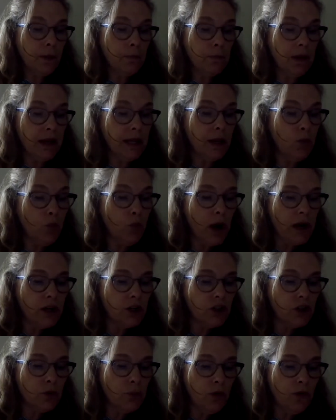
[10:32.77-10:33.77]
But he
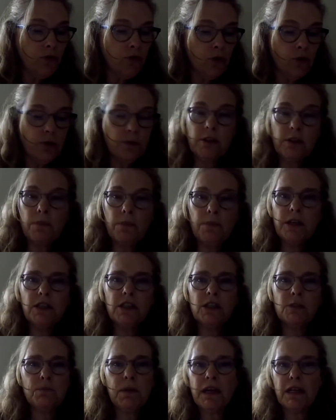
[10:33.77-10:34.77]
wanted to perform something
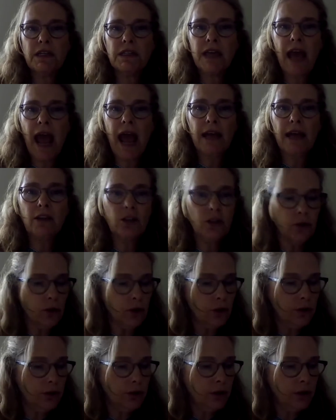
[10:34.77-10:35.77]
spectacular,